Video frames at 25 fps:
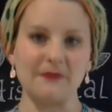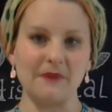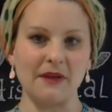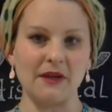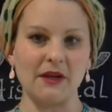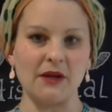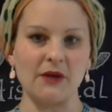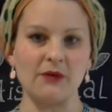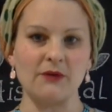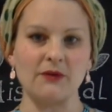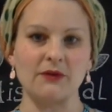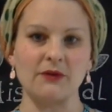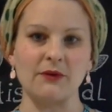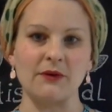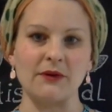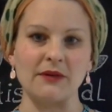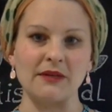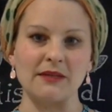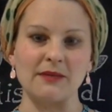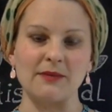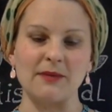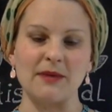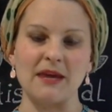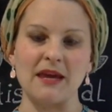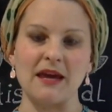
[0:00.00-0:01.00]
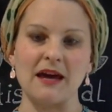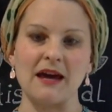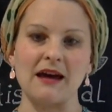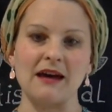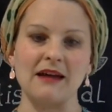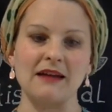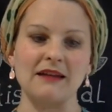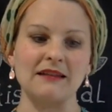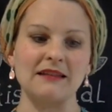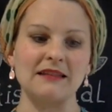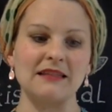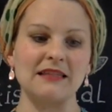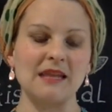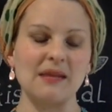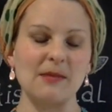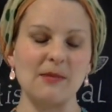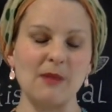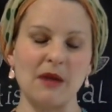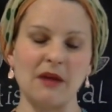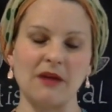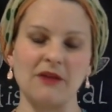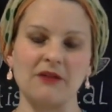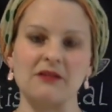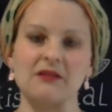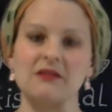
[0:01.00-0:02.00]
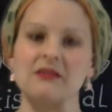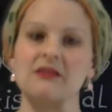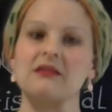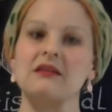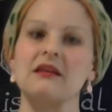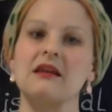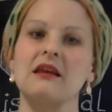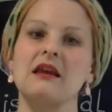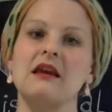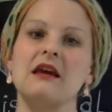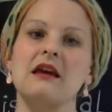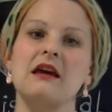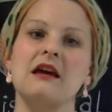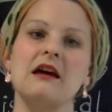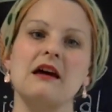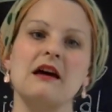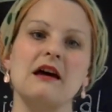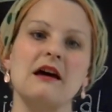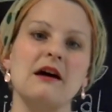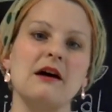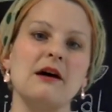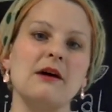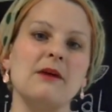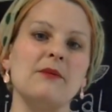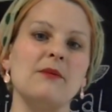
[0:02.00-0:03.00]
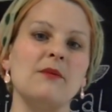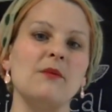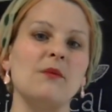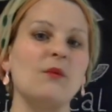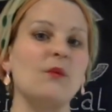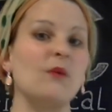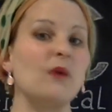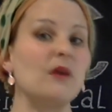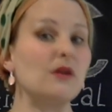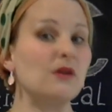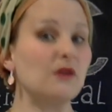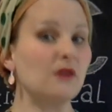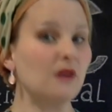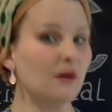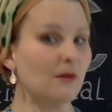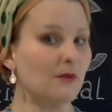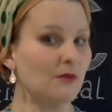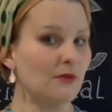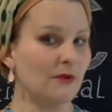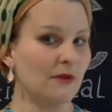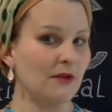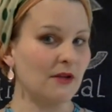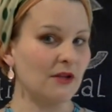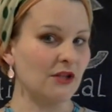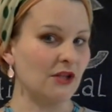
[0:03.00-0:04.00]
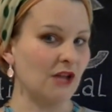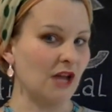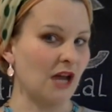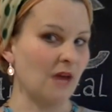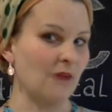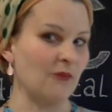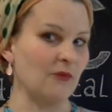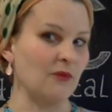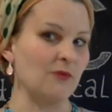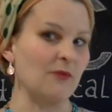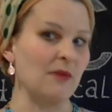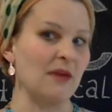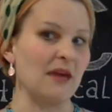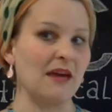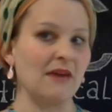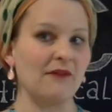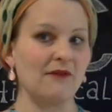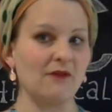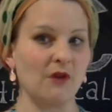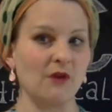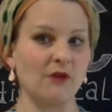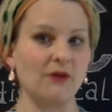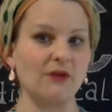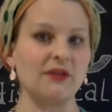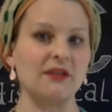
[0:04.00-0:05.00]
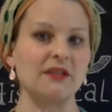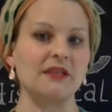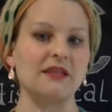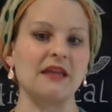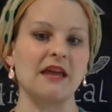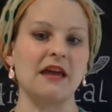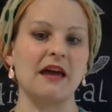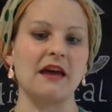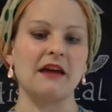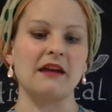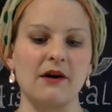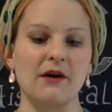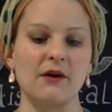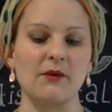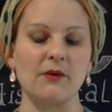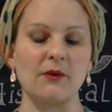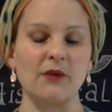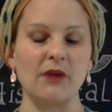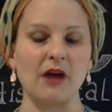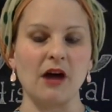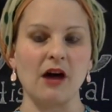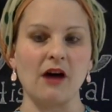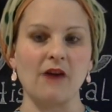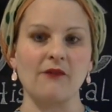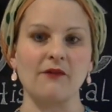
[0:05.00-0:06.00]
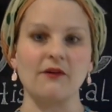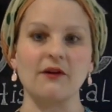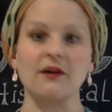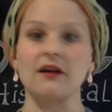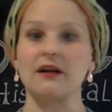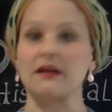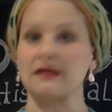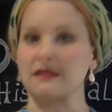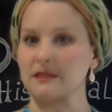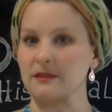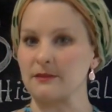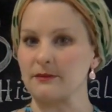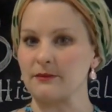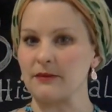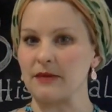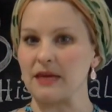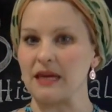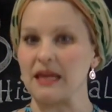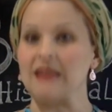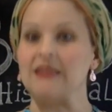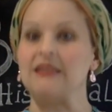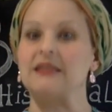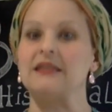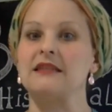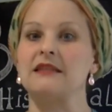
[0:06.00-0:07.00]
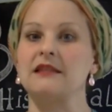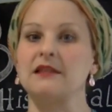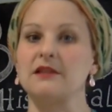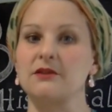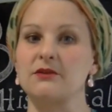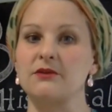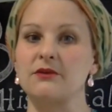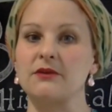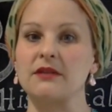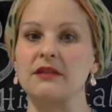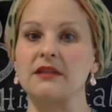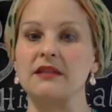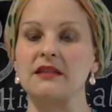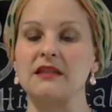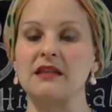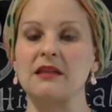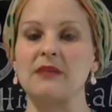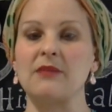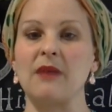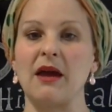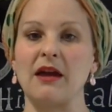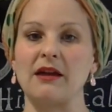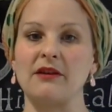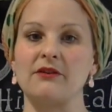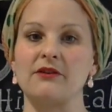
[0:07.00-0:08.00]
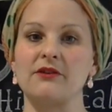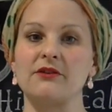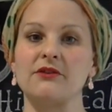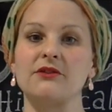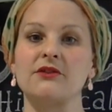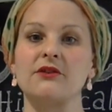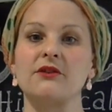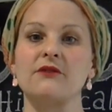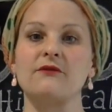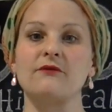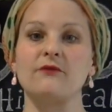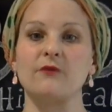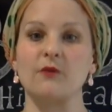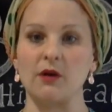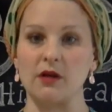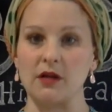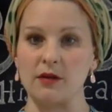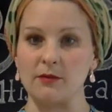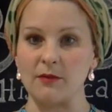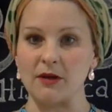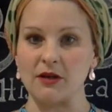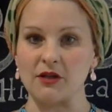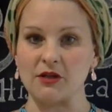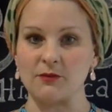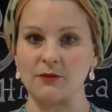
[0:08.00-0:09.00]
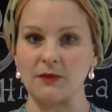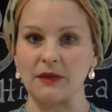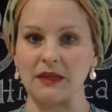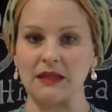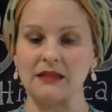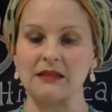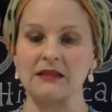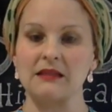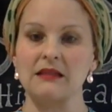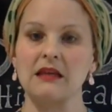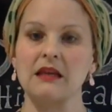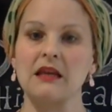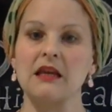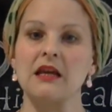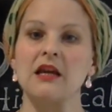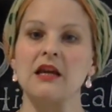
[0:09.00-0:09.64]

video is going to be on stay patterns. When you come to our shop, you may have noticed that we offer custom 18th century stay patterns for your measurements.